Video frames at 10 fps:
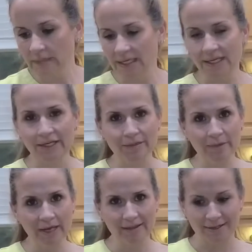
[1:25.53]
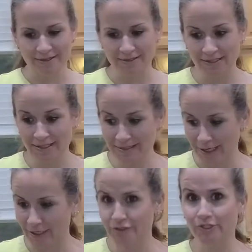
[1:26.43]
how do you make this? It's
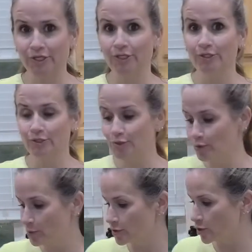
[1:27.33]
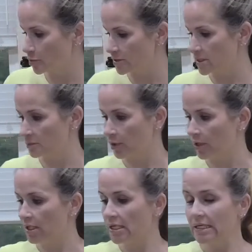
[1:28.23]
actually super
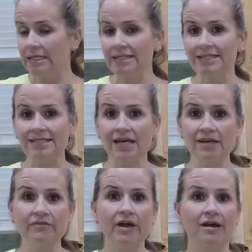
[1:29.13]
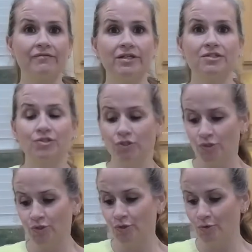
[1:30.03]
simple. Instead of having
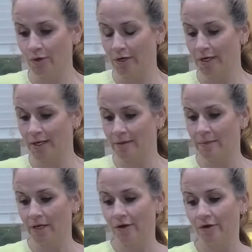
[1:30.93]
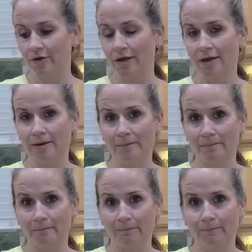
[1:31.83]
to worry about
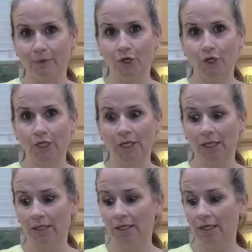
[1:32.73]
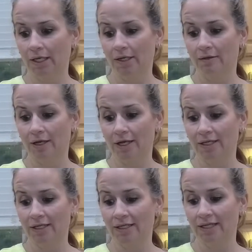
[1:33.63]
cooking
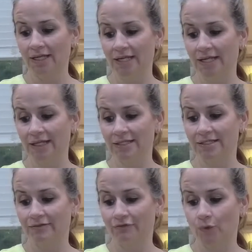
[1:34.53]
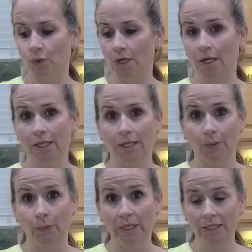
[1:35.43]
and heating this for like
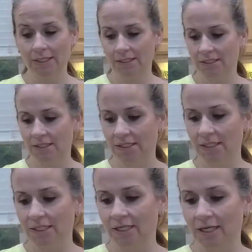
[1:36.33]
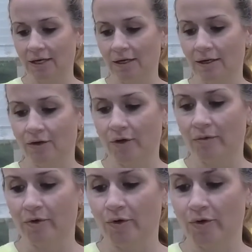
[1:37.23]
weeks
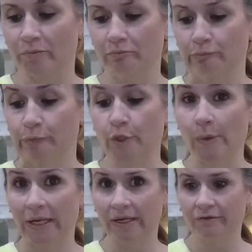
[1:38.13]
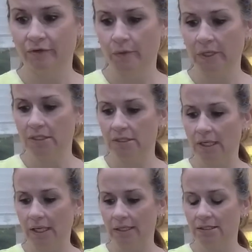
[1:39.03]
or brewing it for weeks, I
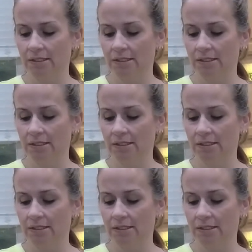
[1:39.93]
guess,